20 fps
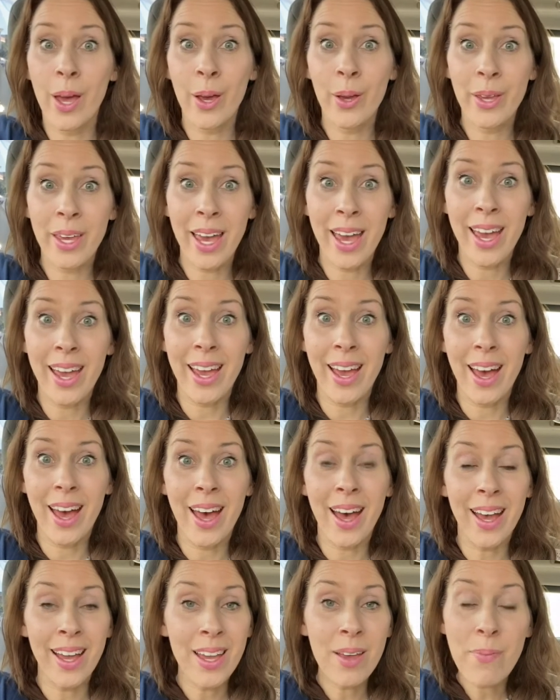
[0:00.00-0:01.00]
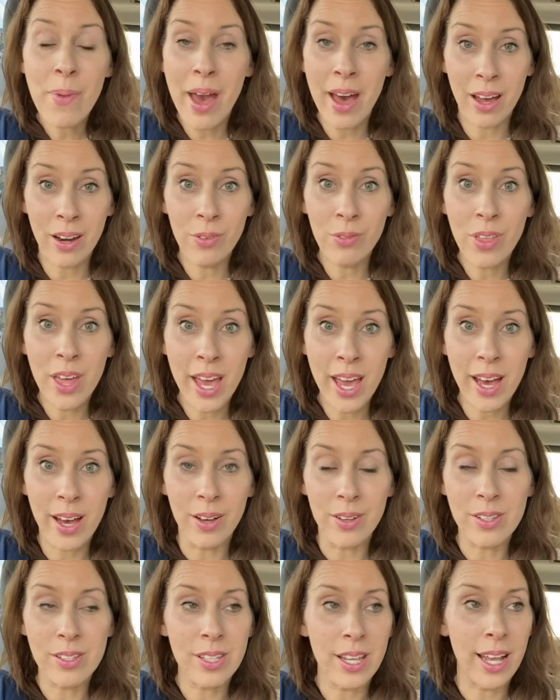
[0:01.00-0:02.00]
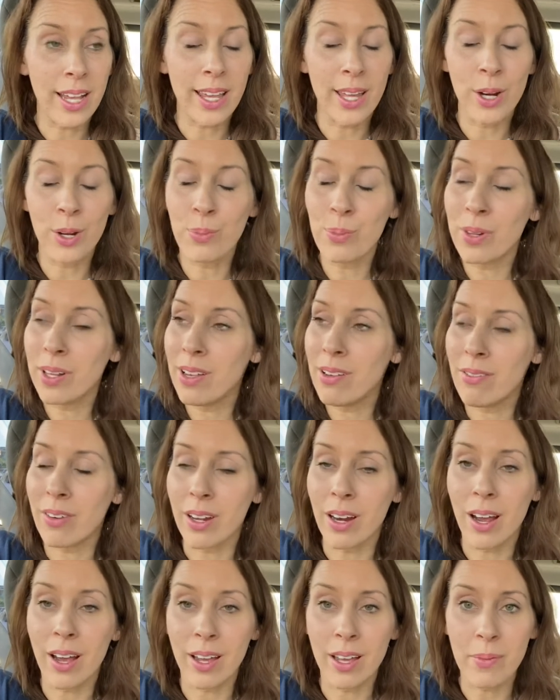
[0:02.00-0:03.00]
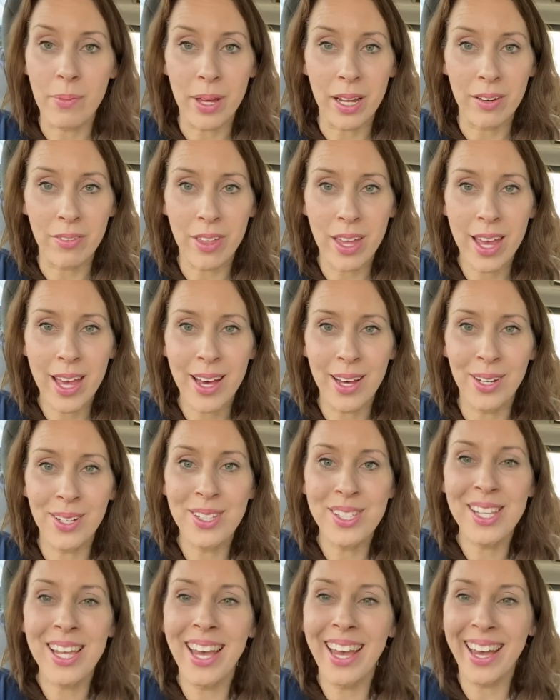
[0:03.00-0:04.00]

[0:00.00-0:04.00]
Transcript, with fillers: Okay, I am out of the house. I cannot believe it. I am out of the house.